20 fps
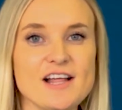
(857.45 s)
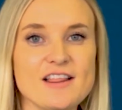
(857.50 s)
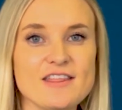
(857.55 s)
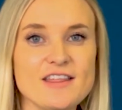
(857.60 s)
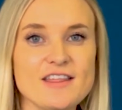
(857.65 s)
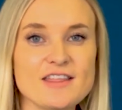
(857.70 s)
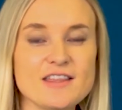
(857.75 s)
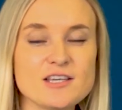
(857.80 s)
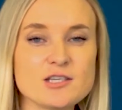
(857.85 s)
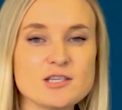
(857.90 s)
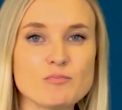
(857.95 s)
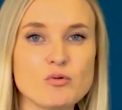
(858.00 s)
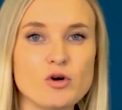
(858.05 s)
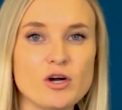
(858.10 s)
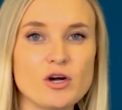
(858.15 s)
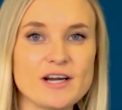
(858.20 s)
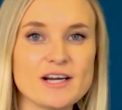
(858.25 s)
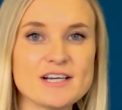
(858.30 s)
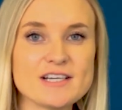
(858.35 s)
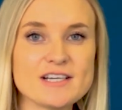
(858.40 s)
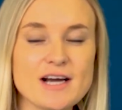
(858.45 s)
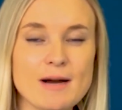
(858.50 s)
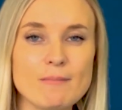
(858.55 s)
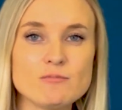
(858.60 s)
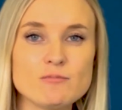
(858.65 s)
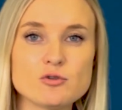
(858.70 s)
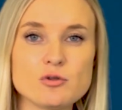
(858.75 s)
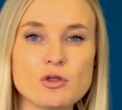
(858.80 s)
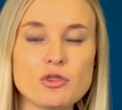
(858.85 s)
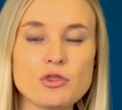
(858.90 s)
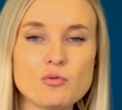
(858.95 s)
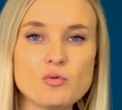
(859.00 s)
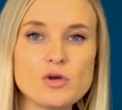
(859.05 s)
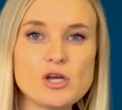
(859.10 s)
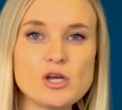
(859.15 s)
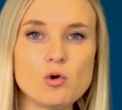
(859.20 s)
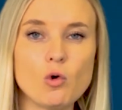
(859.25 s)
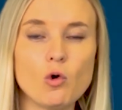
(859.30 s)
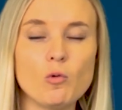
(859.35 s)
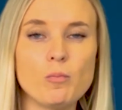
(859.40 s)
that this product comes with a
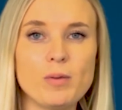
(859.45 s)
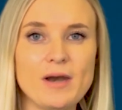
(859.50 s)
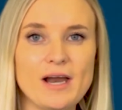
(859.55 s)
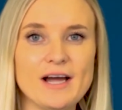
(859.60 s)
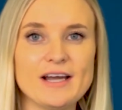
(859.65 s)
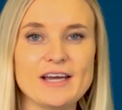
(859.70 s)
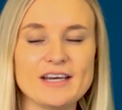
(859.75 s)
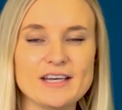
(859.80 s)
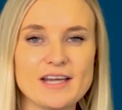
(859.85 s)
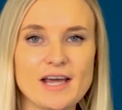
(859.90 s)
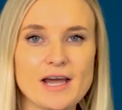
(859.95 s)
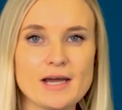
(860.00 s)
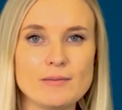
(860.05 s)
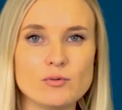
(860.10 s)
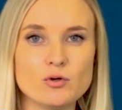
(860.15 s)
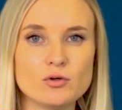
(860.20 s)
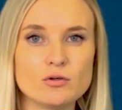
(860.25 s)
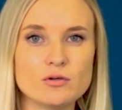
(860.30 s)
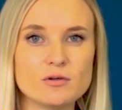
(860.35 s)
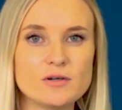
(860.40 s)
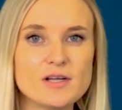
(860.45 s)
3-core plug and cable.